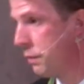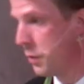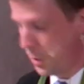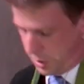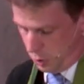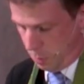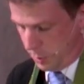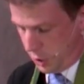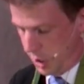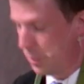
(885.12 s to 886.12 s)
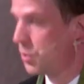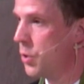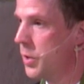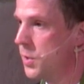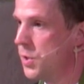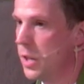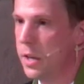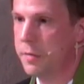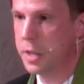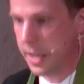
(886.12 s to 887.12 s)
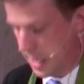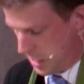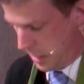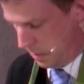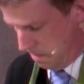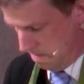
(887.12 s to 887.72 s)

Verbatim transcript: first homeless shelter in the city of Atlanta.